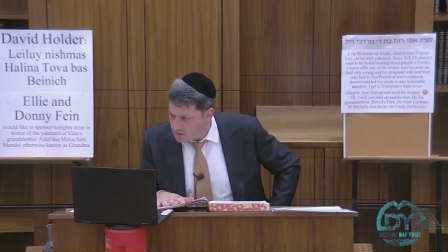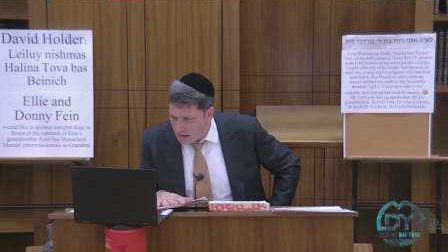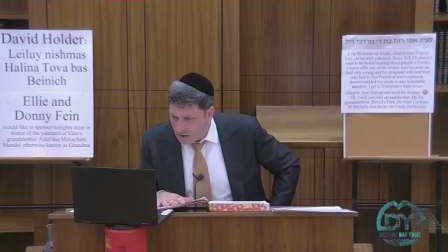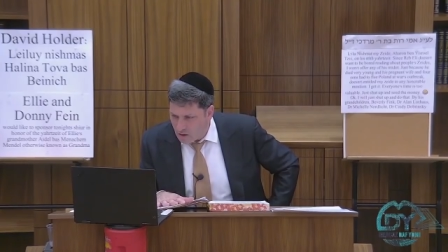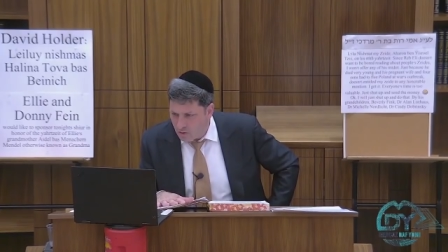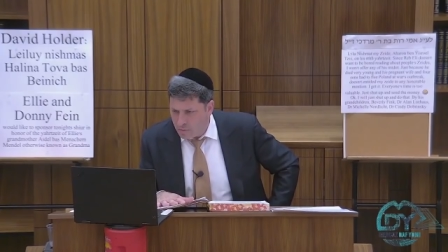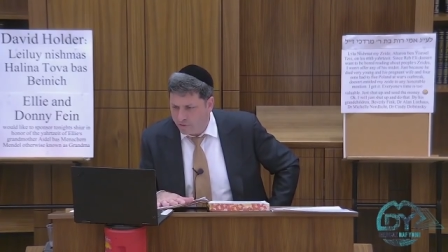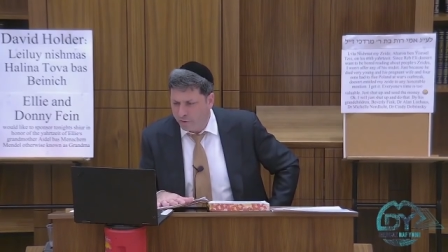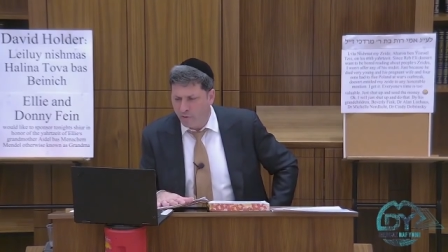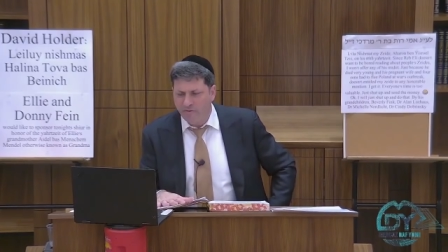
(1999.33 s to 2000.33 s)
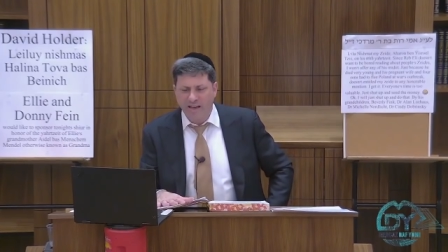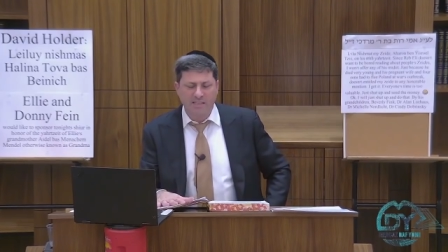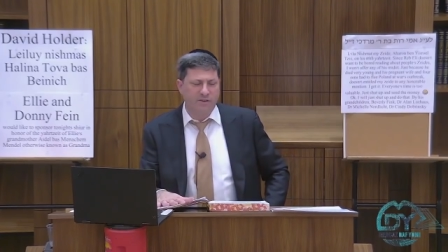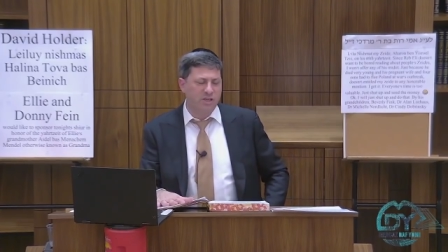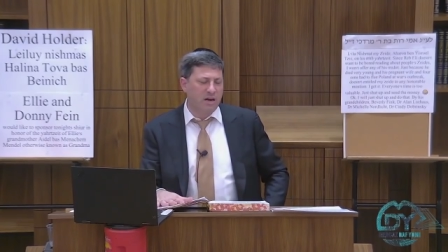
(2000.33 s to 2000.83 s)
I don't know, from
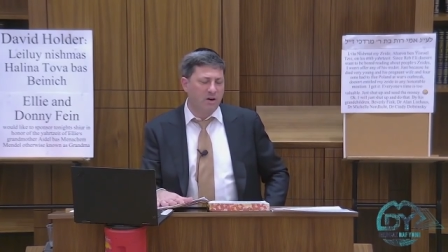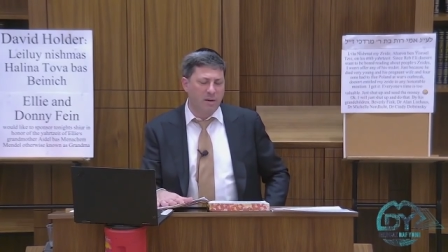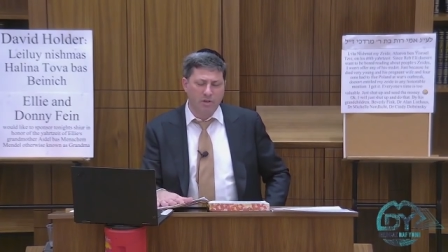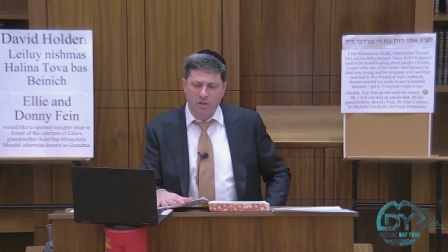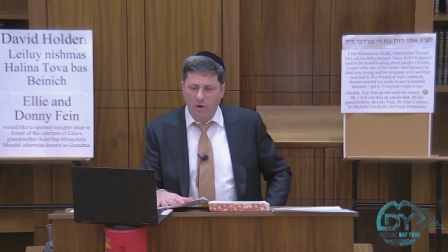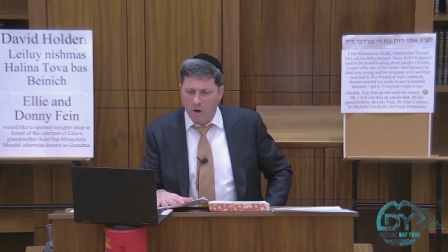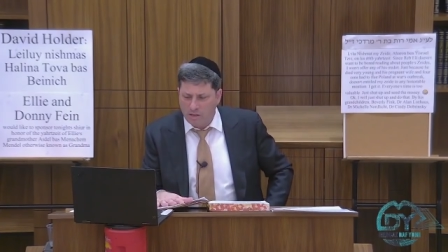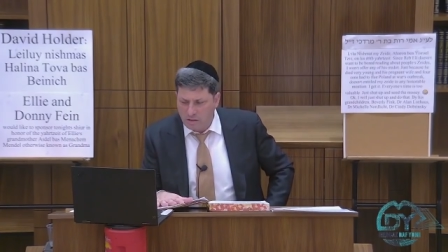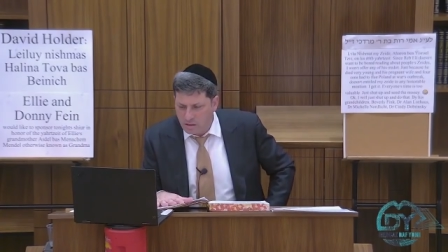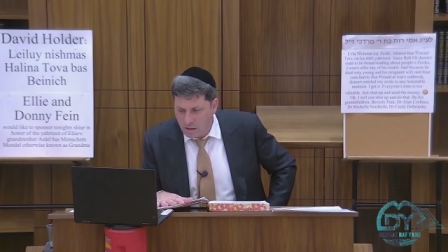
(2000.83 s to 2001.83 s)
vice fish, I don't know how much it cost.